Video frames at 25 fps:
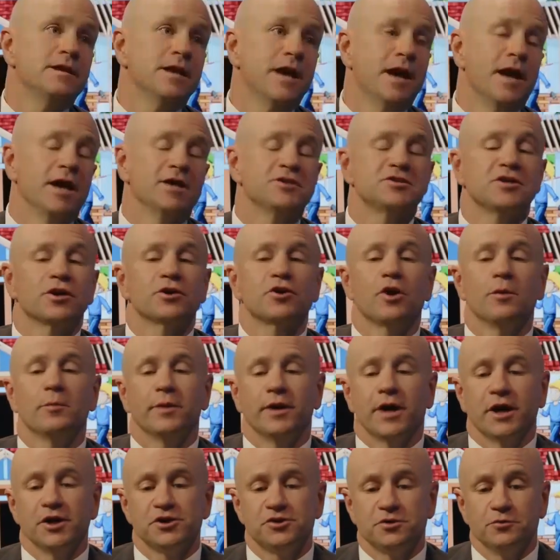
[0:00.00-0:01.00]
Yeah, so
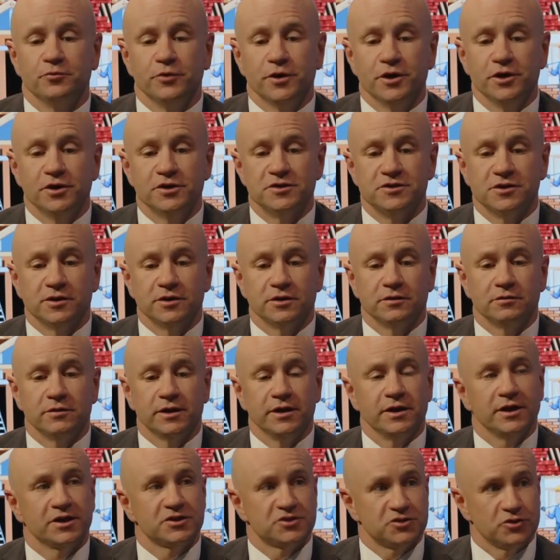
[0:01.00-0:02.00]
combination, we use
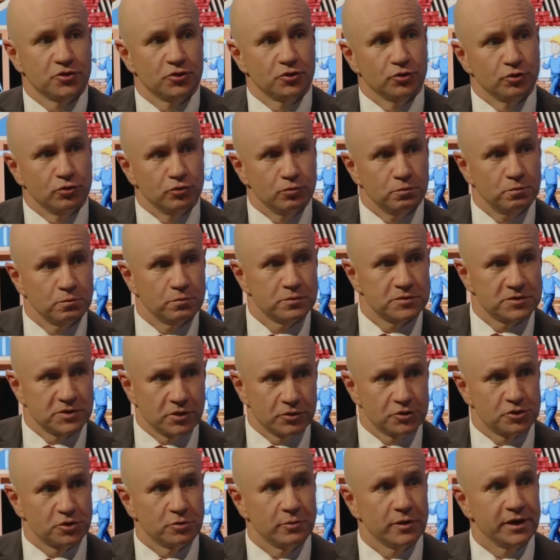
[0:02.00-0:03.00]
an external
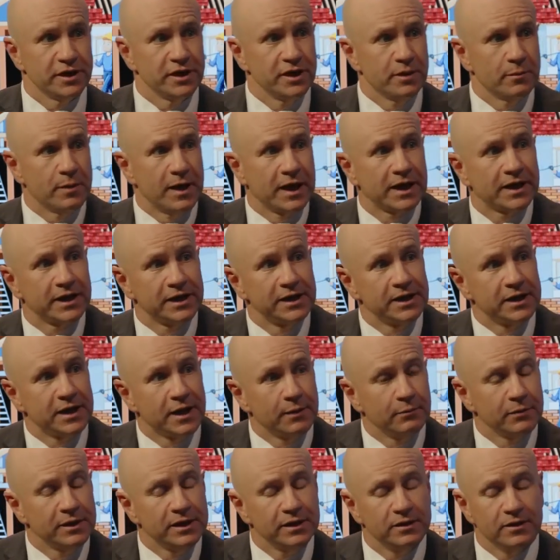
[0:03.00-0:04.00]
social media marketing
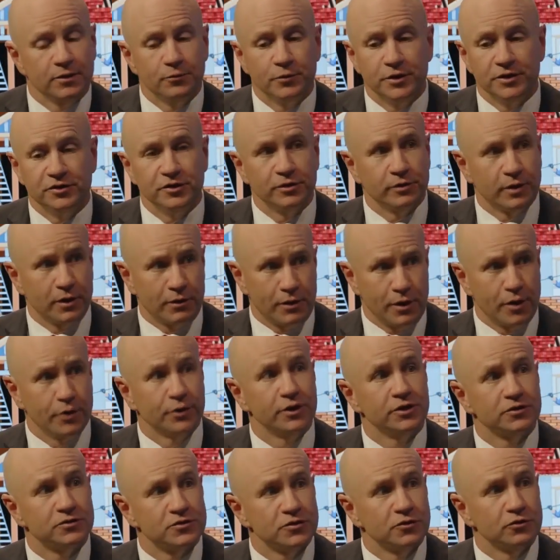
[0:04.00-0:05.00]
company, then we do our own
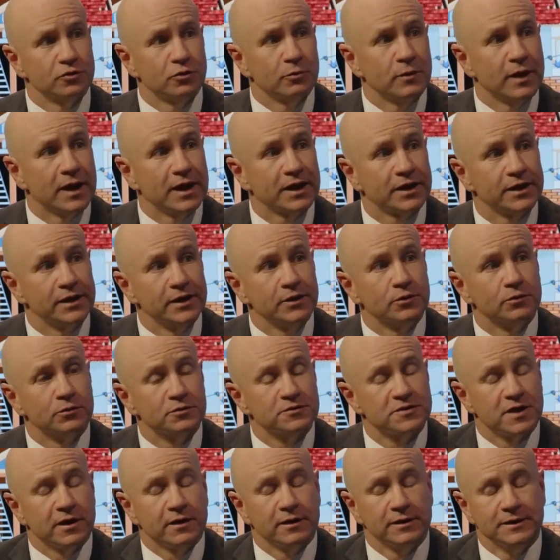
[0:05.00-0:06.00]
internal marketing
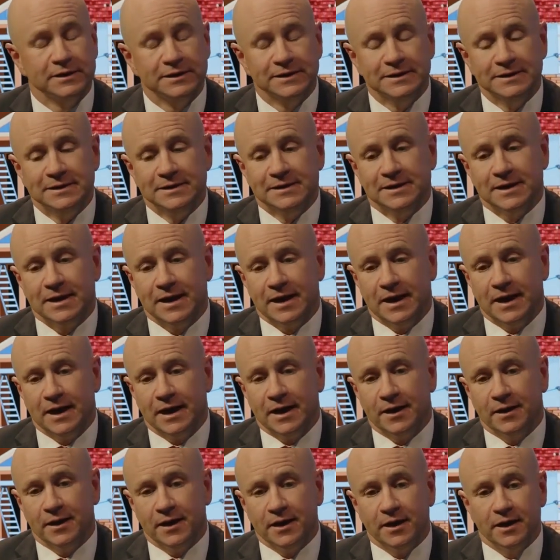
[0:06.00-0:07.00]
also,
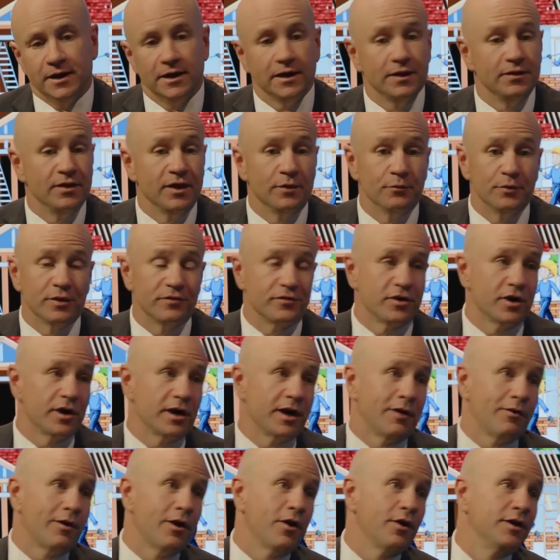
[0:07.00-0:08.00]
and then we've got
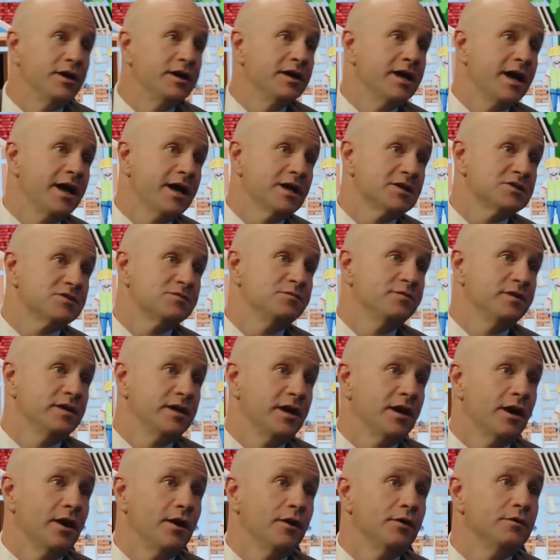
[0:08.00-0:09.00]
our own in-house
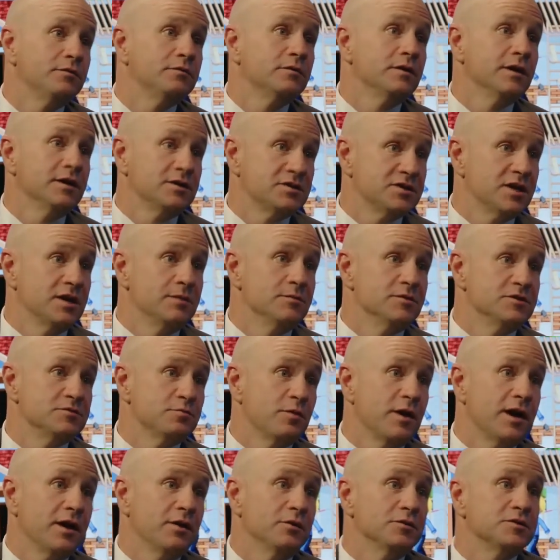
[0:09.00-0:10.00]
video team as
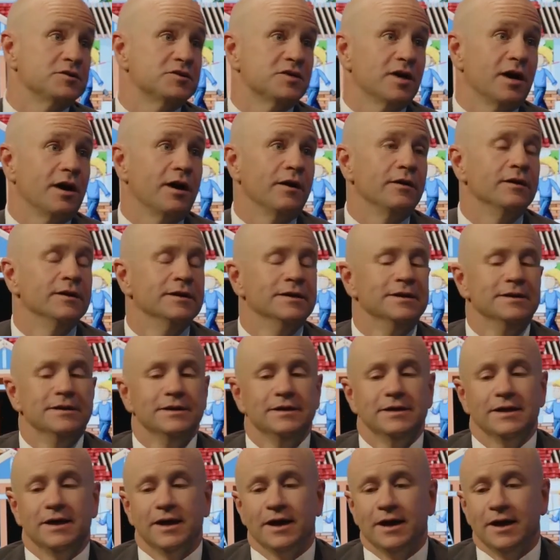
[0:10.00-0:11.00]
well. So,
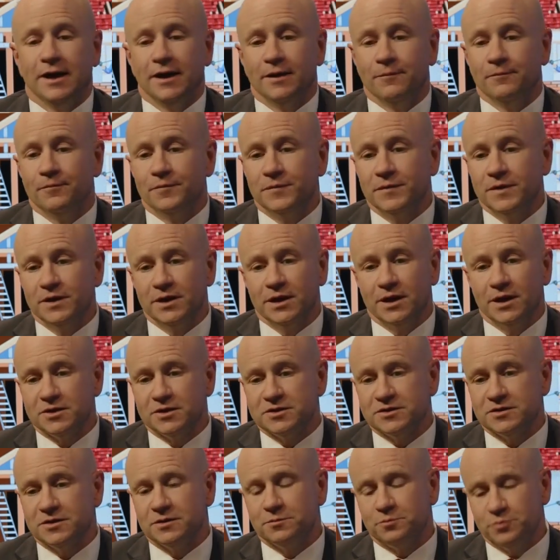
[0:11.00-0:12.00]
so
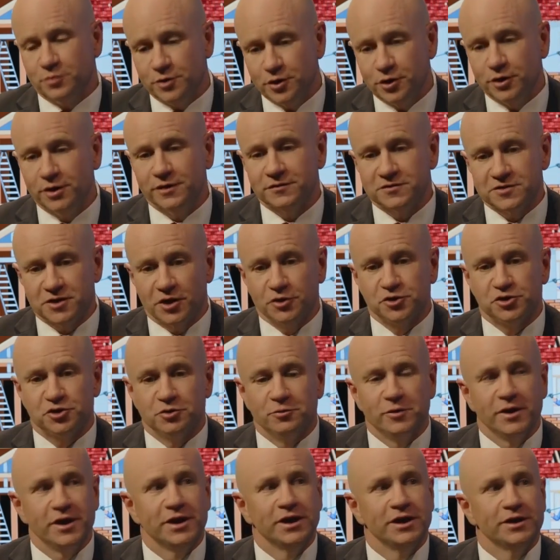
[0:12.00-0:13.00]
the beauty of social
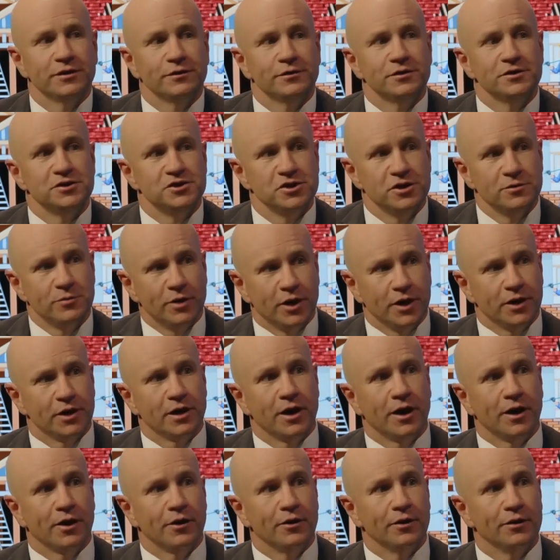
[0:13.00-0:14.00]
media is you might
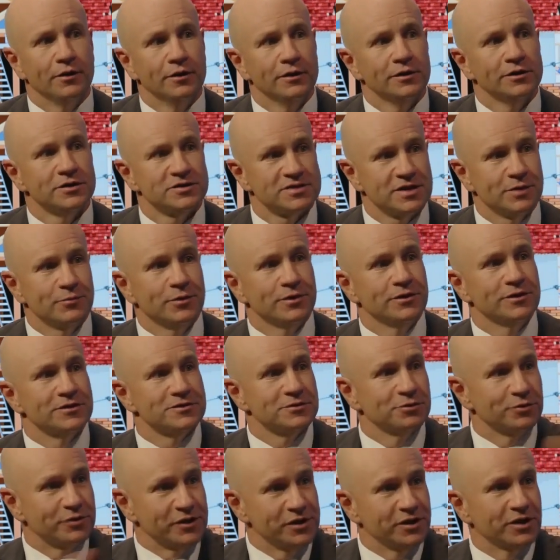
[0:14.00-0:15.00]
know someone that's
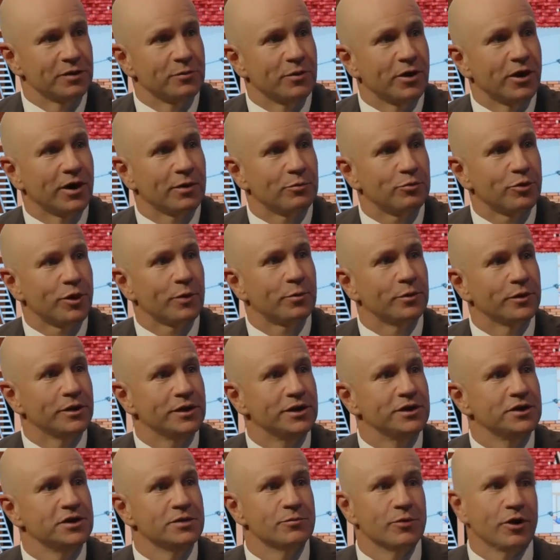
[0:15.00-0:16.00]
looking to buy a
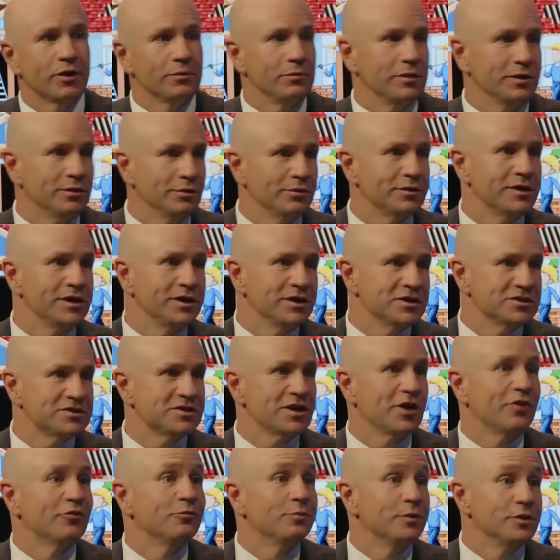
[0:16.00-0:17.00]
property, you mightn't be looking
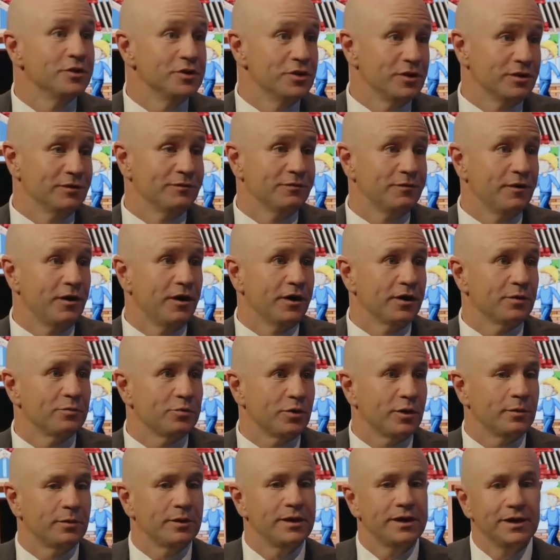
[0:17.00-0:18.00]
yourself, but you can find a
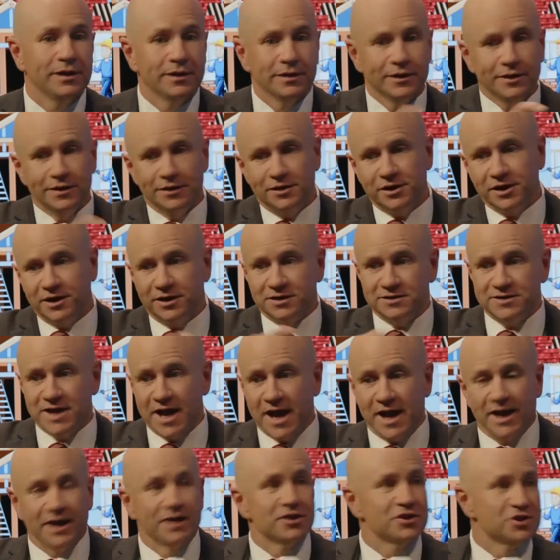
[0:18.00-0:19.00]
property, you can
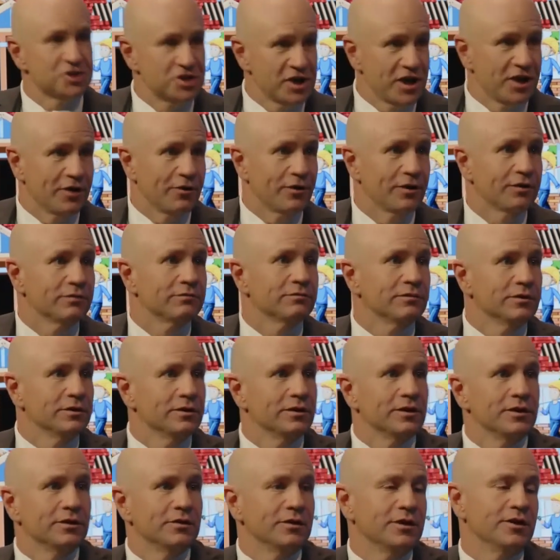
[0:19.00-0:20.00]
tag it, share it,
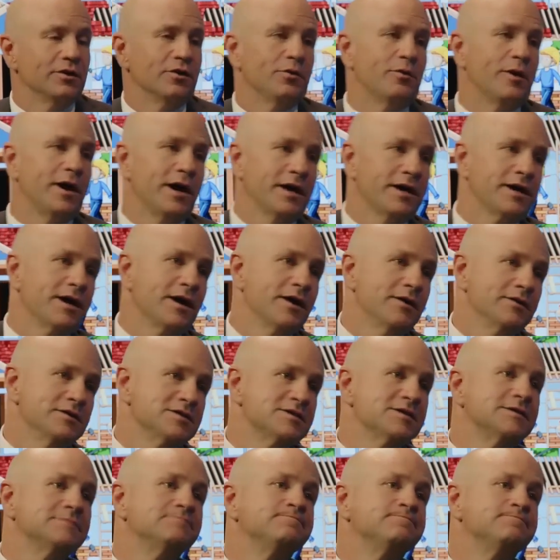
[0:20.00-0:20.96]
and away it goes.